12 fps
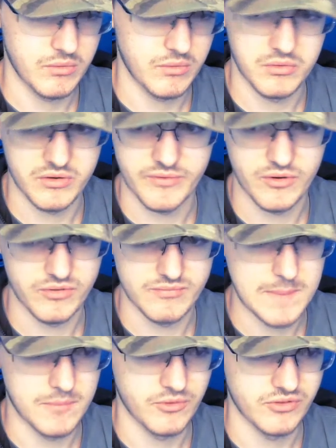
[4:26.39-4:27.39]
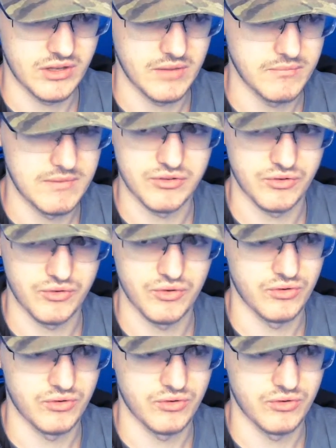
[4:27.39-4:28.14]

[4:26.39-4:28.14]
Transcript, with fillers: what were the first members of the Mystic Crew